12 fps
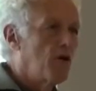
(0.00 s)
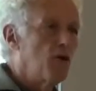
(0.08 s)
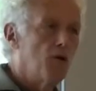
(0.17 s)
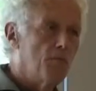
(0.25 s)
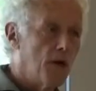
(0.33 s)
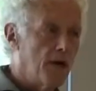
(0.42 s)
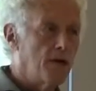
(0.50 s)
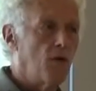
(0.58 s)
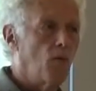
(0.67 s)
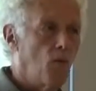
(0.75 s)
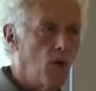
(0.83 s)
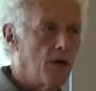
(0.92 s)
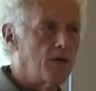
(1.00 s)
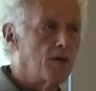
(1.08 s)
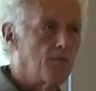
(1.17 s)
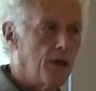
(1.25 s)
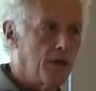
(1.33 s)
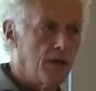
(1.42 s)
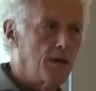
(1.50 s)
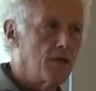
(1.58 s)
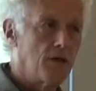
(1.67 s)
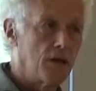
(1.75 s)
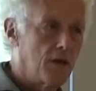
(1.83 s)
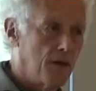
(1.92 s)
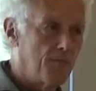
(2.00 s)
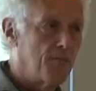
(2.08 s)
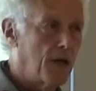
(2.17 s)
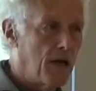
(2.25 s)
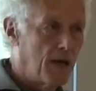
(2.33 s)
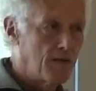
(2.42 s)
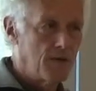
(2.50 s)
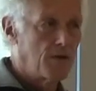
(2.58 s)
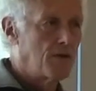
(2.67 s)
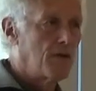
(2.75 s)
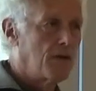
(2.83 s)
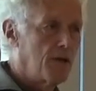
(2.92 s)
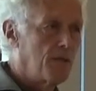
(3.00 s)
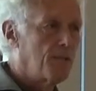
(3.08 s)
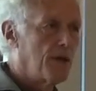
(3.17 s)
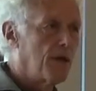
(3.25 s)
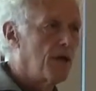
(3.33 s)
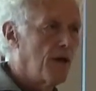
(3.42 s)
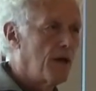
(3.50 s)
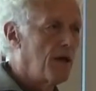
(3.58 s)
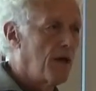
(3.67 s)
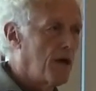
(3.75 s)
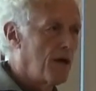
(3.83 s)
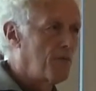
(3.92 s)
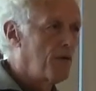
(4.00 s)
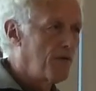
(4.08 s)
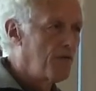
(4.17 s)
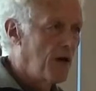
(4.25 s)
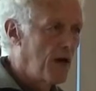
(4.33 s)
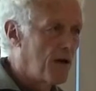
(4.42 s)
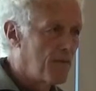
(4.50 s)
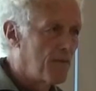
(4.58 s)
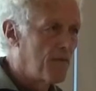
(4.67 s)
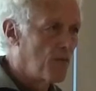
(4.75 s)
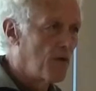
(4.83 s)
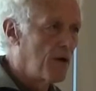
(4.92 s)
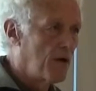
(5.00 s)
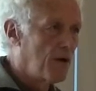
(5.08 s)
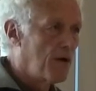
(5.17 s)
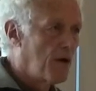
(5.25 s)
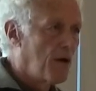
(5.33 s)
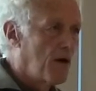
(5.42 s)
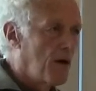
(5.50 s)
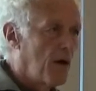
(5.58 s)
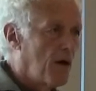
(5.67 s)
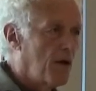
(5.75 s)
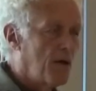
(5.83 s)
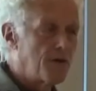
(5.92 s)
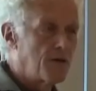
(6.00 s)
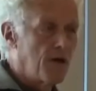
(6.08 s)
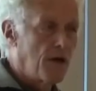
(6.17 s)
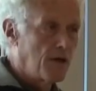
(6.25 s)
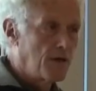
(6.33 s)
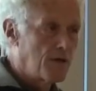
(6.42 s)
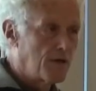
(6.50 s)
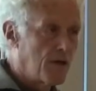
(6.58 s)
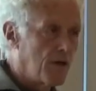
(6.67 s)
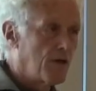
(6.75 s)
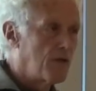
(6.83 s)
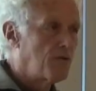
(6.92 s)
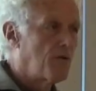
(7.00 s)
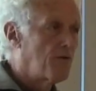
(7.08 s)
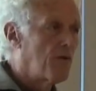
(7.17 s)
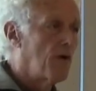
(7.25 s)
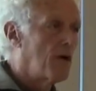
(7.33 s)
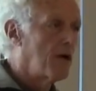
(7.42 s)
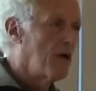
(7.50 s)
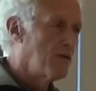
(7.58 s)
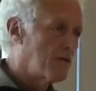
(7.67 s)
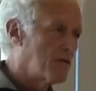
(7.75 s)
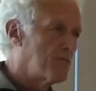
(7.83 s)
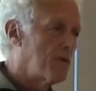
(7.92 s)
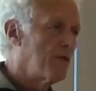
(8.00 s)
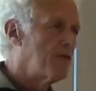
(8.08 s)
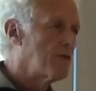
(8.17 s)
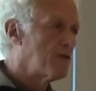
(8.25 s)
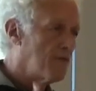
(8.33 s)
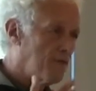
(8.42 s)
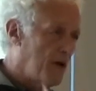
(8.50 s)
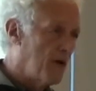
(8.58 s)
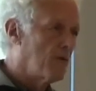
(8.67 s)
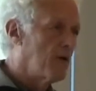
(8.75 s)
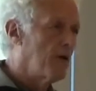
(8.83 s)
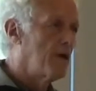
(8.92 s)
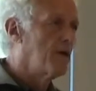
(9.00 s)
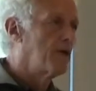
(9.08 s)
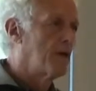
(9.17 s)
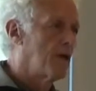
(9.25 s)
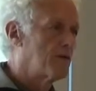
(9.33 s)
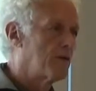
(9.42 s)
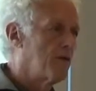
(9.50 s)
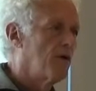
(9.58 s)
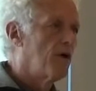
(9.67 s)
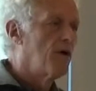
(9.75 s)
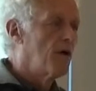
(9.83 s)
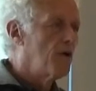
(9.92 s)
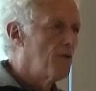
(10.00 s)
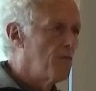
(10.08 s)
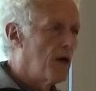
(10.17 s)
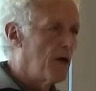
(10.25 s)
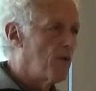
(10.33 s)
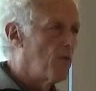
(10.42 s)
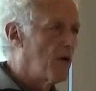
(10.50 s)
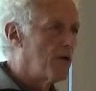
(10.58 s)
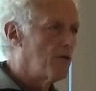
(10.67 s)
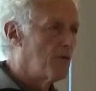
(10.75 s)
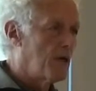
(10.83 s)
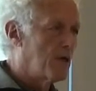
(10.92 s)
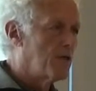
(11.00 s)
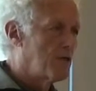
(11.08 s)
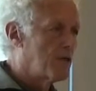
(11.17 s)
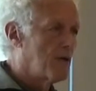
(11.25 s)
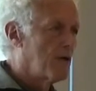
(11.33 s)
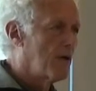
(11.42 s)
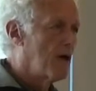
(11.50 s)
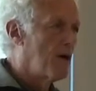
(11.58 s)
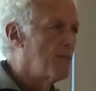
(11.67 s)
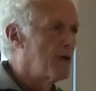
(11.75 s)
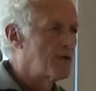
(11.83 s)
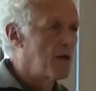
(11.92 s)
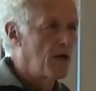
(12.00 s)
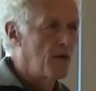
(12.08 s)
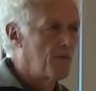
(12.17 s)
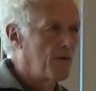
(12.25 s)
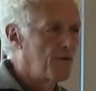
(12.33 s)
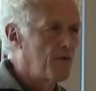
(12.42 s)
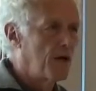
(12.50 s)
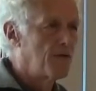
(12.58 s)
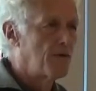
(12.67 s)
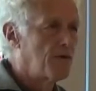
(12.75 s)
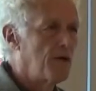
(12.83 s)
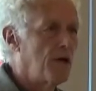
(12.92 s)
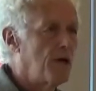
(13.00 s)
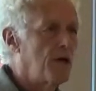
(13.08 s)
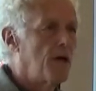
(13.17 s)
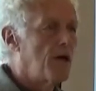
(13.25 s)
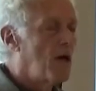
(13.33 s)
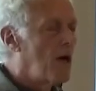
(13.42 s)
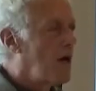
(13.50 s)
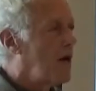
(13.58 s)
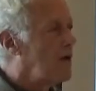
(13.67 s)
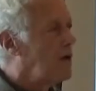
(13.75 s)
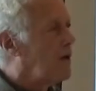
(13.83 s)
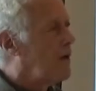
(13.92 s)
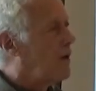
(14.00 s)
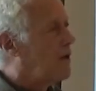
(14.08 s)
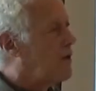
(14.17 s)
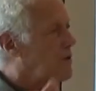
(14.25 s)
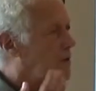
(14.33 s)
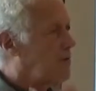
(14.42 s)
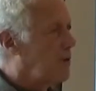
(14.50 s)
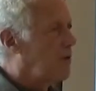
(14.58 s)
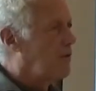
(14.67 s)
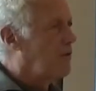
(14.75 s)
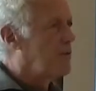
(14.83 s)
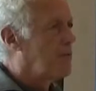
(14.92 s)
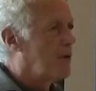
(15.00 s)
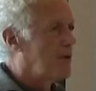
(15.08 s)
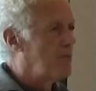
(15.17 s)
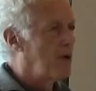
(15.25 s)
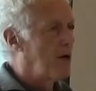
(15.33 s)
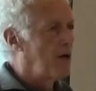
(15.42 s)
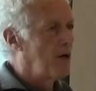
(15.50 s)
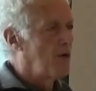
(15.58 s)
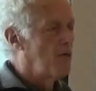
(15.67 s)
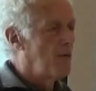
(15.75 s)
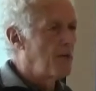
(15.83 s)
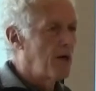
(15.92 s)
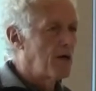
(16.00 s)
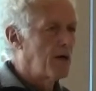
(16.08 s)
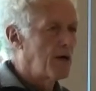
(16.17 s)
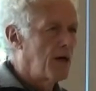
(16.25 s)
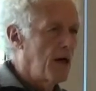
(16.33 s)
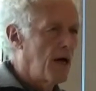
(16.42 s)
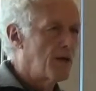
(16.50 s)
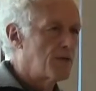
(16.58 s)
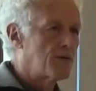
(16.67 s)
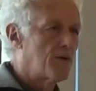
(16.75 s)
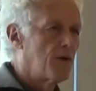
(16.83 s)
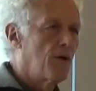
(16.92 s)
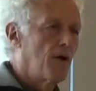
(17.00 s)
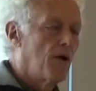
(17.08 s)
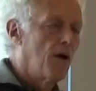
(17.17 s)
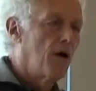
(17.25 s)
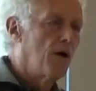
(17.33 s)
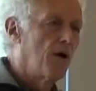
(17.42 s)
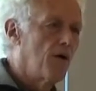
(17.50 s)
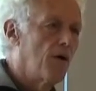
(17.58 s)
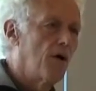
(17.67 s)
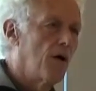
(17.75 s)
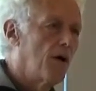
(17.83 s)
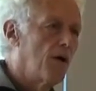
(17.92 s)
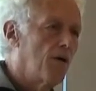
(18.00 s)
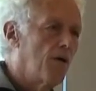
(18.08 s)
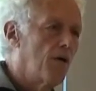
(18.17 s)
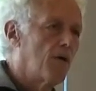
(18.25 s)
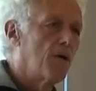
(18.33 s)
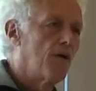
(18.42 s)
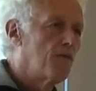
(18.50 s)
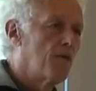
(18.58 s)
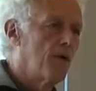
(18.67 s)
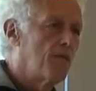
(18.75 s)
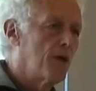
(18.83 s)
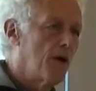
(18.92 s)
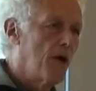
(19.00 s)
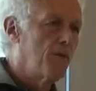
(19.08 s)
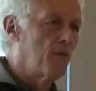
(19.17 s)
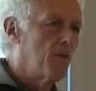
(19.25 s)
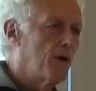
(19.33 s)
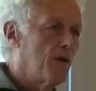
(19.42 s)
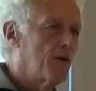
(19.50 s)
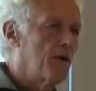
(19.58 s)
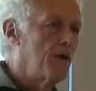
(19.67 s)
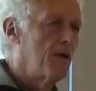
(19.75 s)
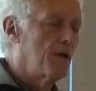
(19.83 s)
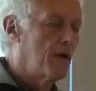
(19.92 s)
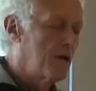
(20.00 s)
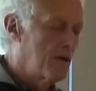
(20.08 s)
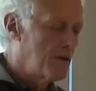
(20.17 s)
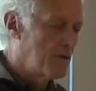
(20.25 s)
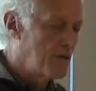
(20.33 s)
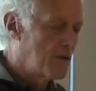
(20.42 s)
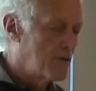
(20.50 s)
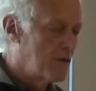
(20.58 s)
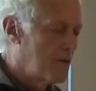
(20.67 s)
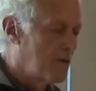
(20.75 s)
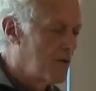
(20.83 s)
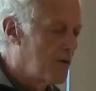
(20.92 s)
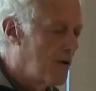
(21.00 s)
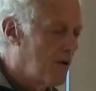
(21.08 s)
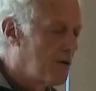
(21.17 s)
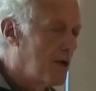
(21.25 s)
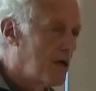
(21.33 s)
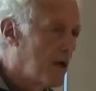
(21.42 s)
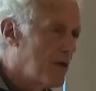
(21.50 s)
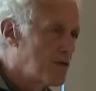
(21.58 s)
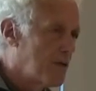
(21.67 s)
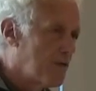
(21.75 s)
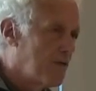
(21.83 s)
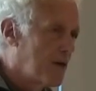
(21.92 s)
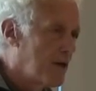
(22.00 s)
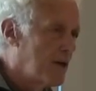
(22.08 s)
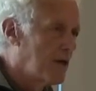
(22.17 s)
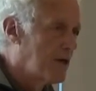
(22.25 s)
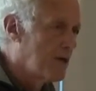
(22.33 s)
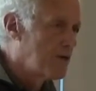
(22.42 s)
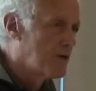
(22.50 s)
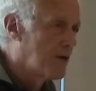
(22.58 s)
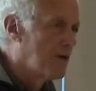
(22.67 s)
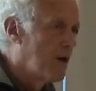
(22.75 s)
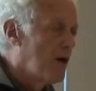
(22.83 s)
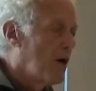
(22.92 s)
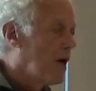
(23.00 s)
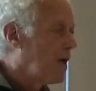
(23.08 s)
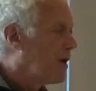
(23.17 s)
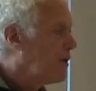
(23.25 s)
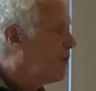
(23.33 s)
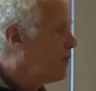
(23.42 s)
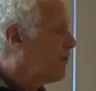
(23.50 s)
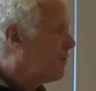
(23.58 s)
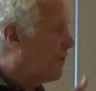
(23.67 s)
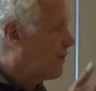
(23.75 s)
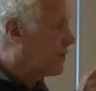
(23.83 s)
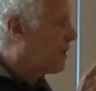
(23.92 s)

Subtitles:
you might want to begin to cut back just a little bit on animal fat, right? That's not necessarily true for all cancers, but if it's a fat-related cancer, you might want to reconsider how much animal fat you're eating. And there's a beautiful book by Rebecca Katz from Commonweal, the Healing Kitchens Institute, called The Cancer Fighting Kitchen. And I know you folks